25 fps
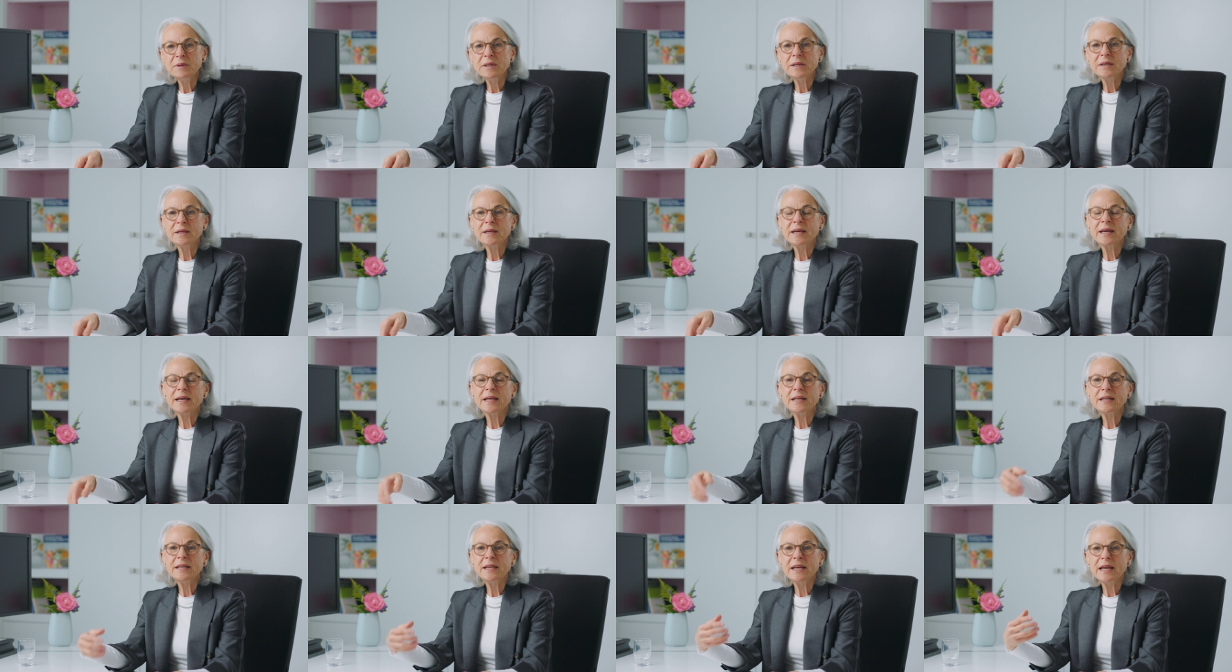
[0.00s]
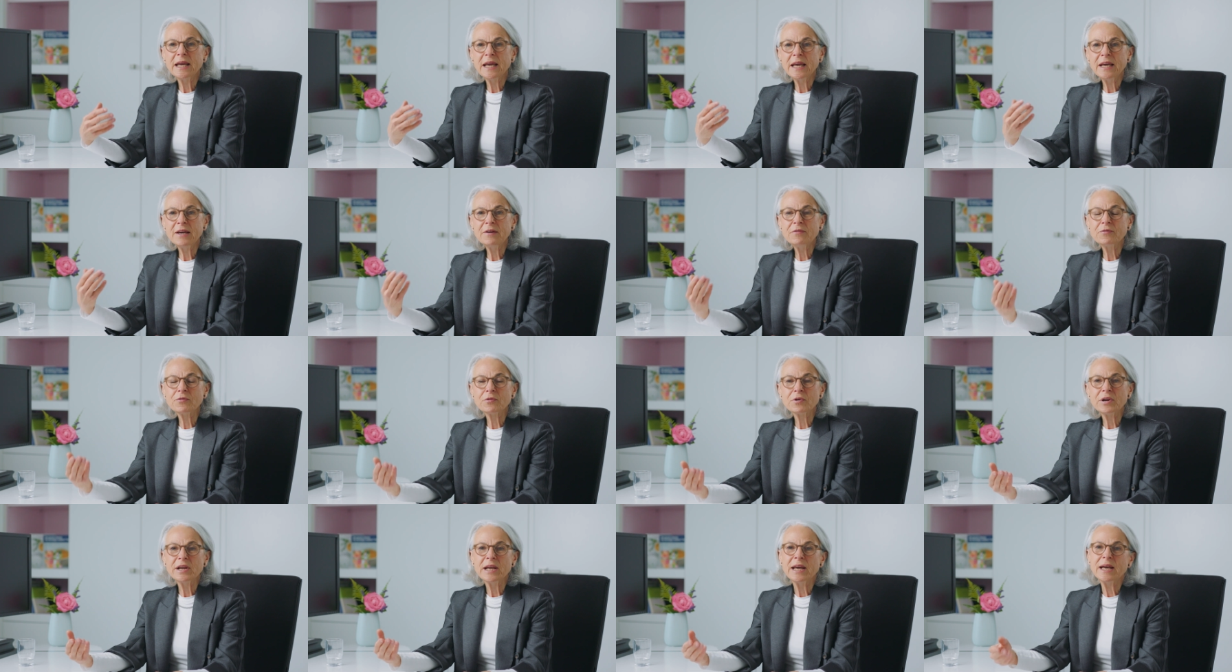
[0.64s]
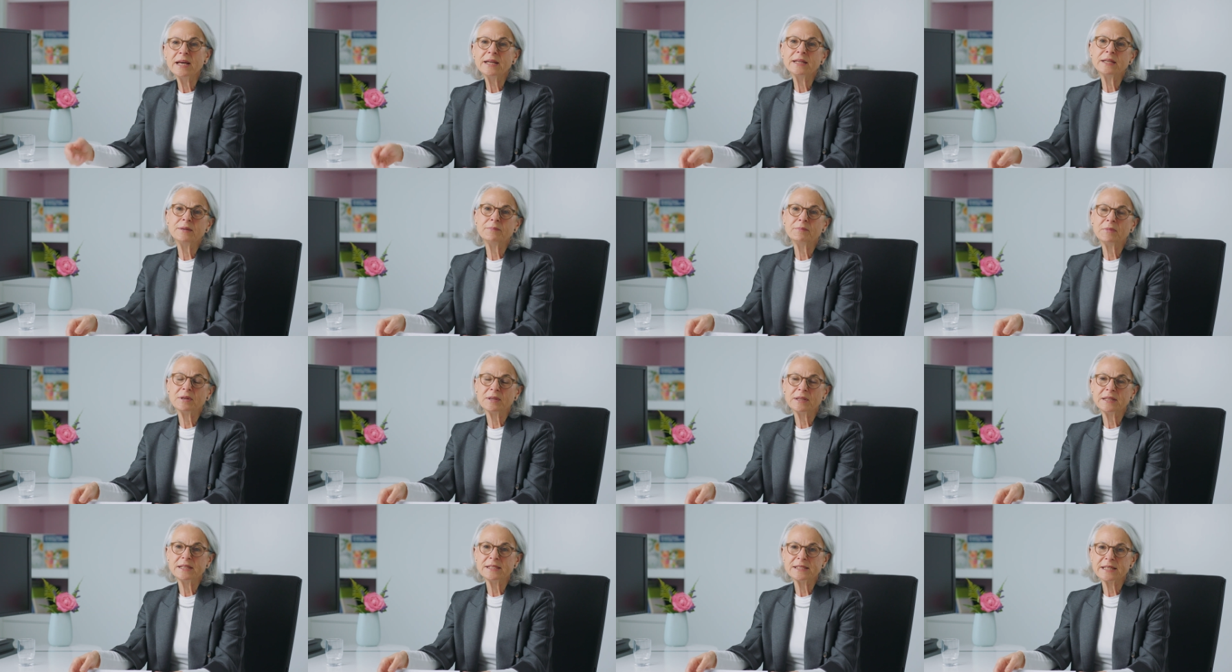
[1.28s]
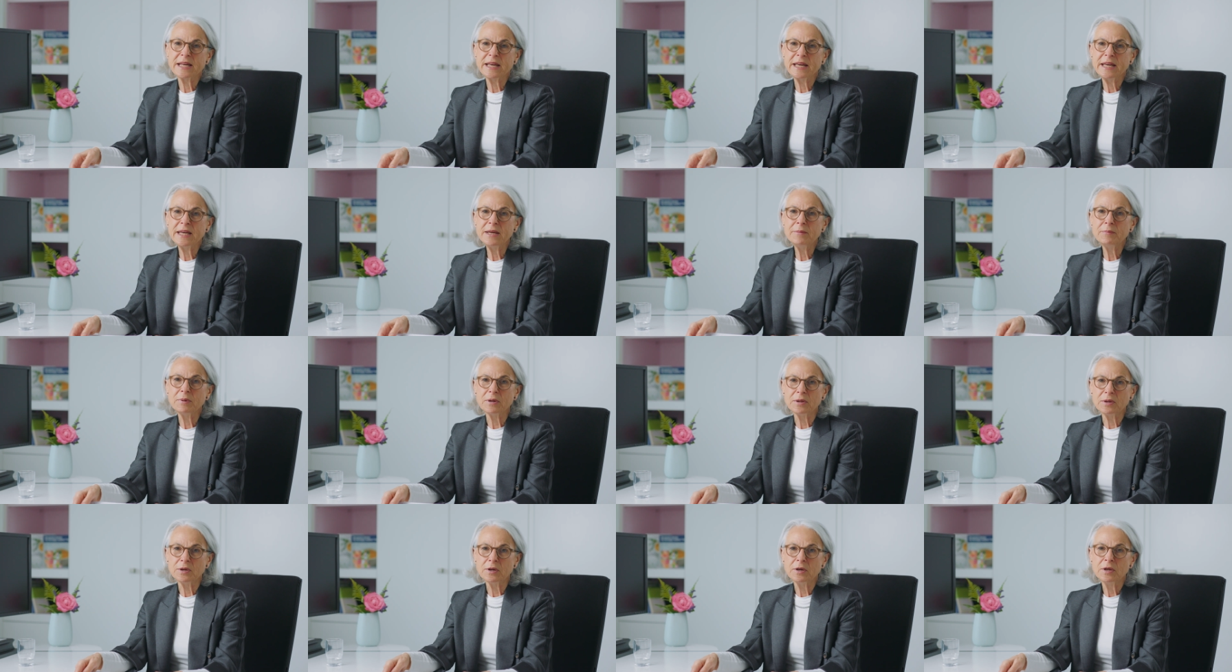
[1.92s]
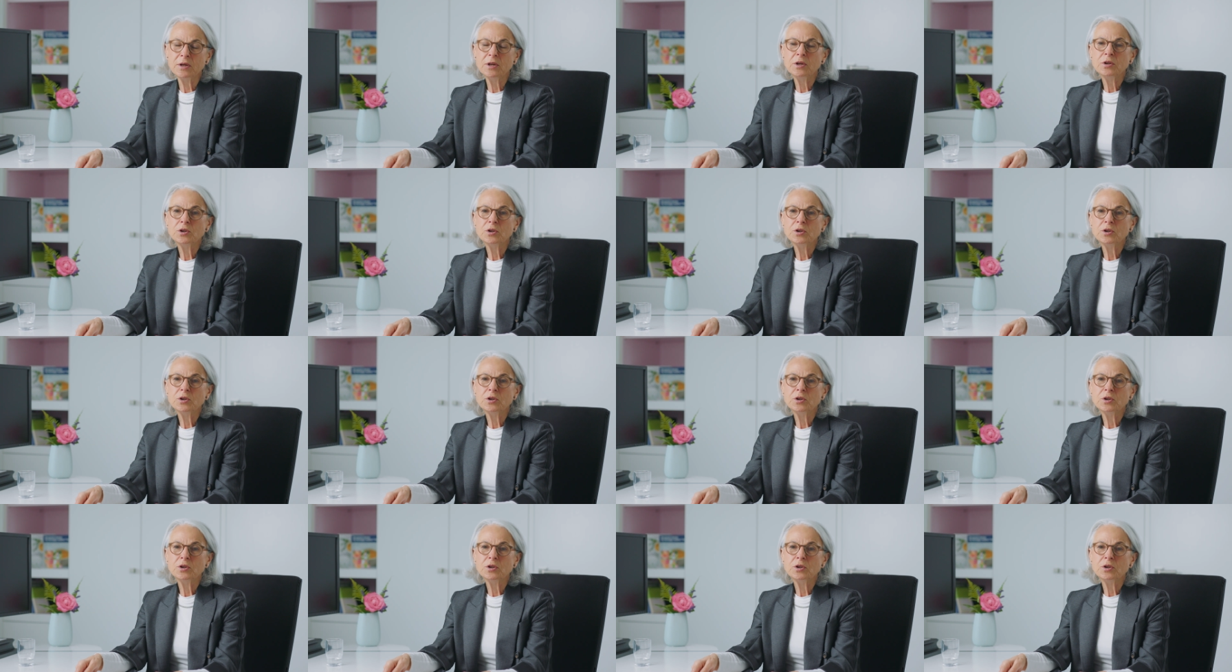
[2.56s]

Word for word: being, any every animal is able